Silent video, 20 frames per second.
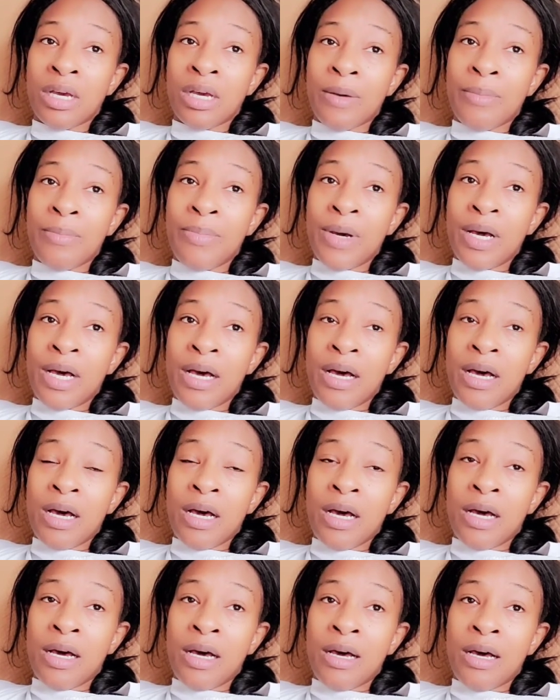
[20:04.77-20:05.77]
But
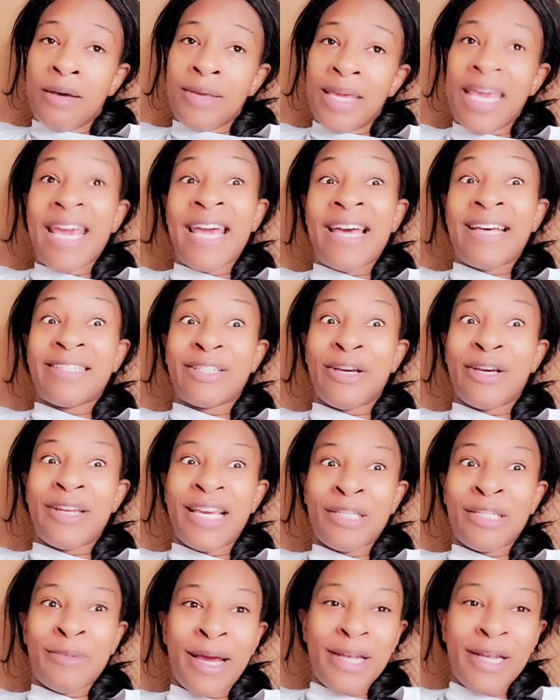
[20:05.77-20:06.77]
yeah, so
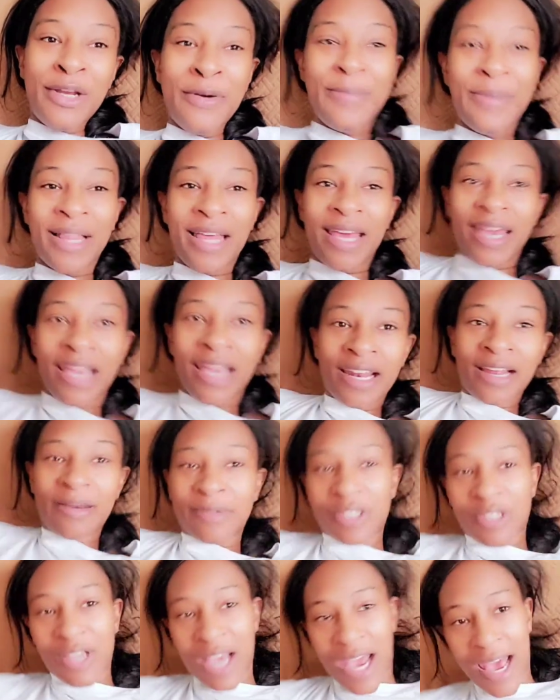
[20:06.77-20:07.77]
that's my new plan. I'm
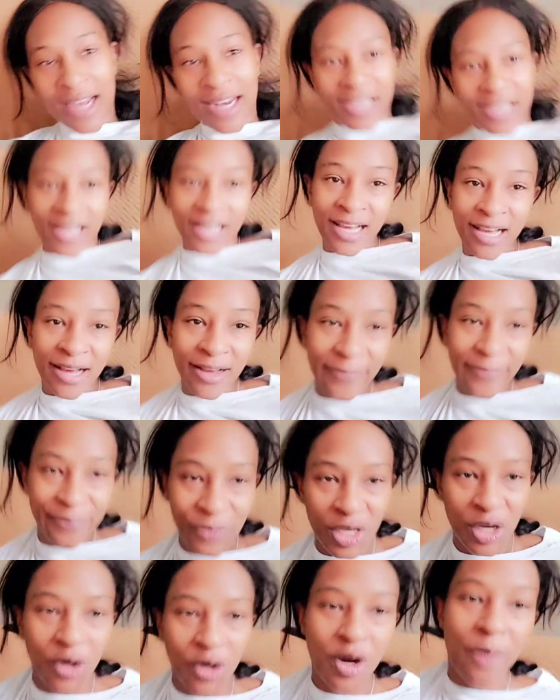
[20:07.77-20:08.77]
gonna try to
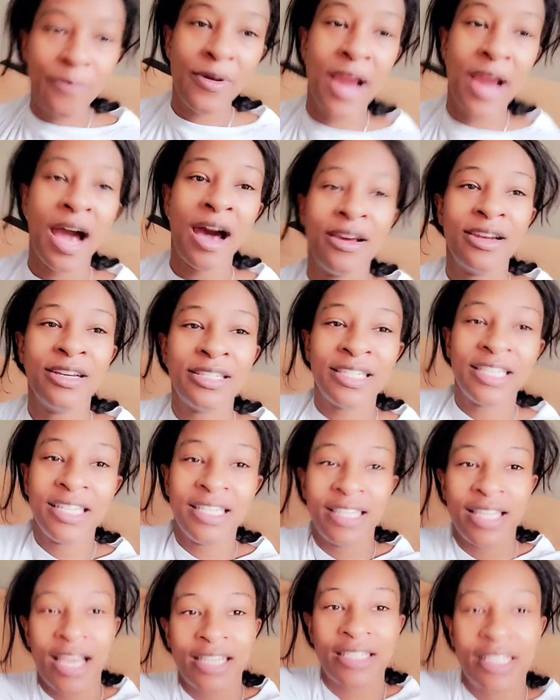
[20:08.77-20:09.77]
incorporate all those good
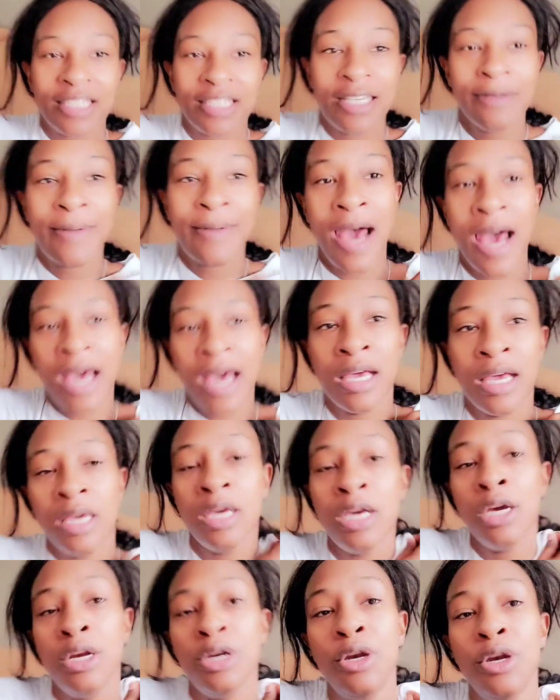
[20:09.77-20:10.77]
things into my
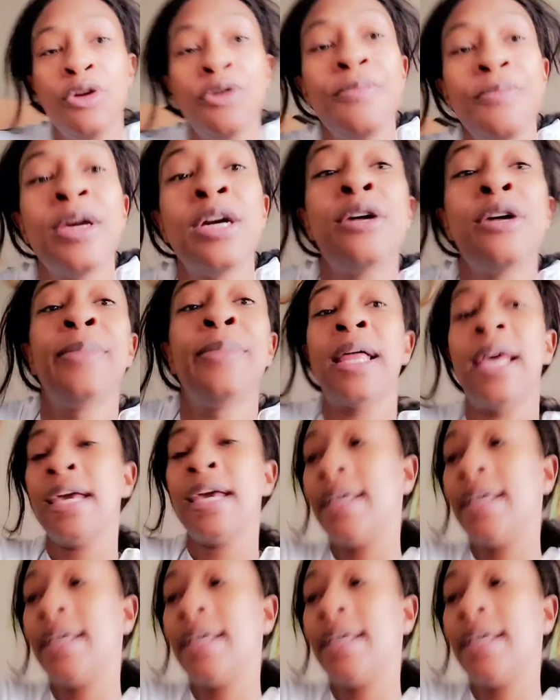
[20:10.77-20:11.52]
new meal plan.